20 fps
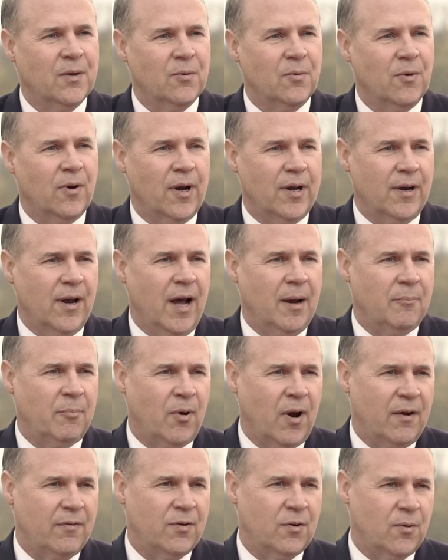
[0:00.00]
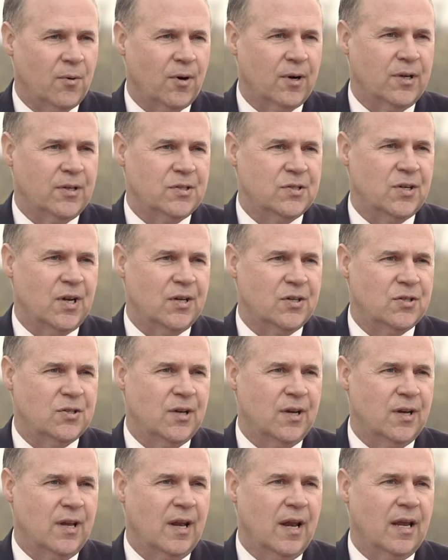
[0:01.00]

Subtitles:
We're a nonprofit organization